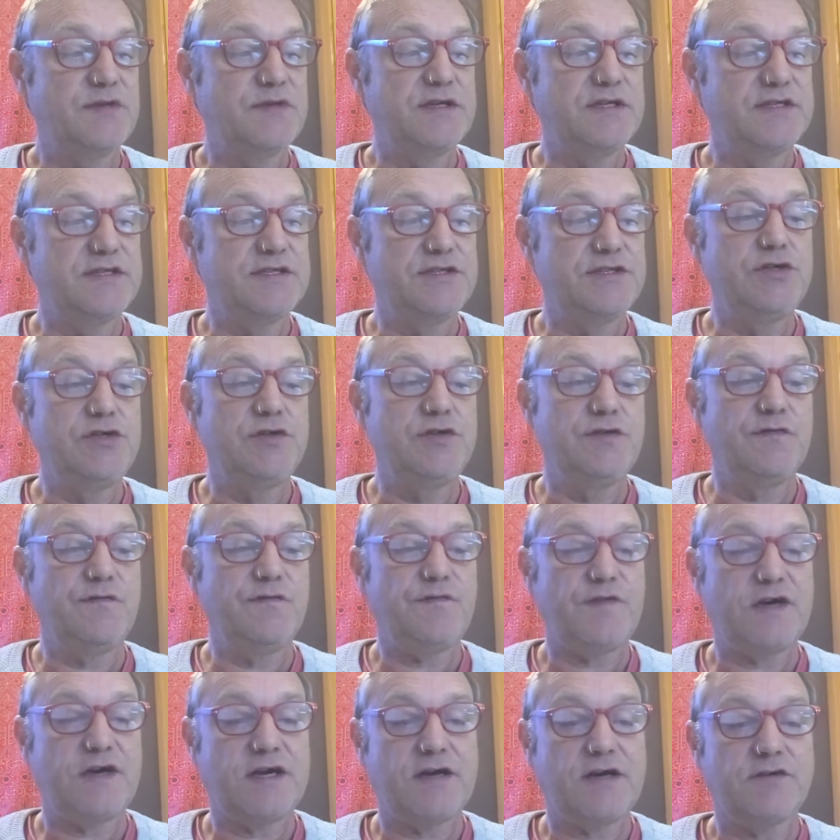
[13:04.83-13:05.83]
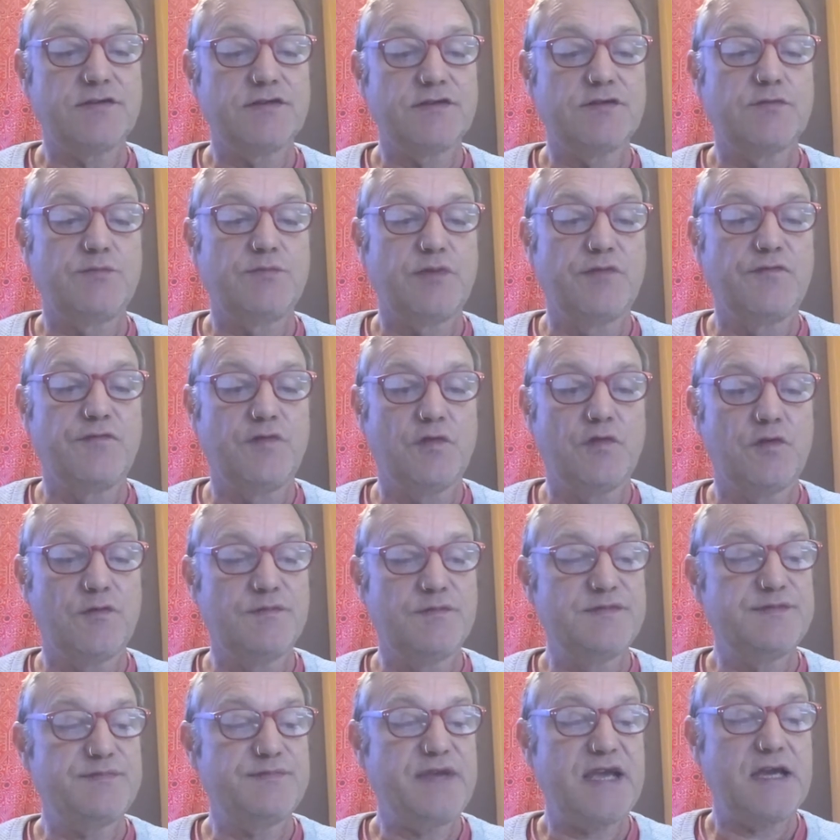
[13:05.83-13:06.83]
a student fails or
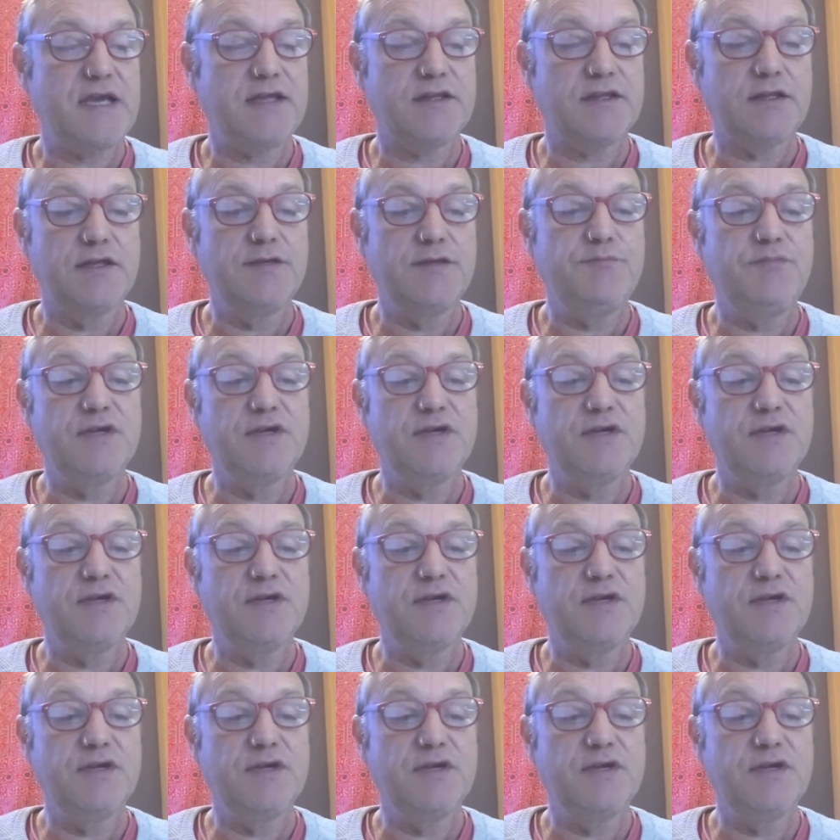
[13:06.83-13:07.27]
performs badly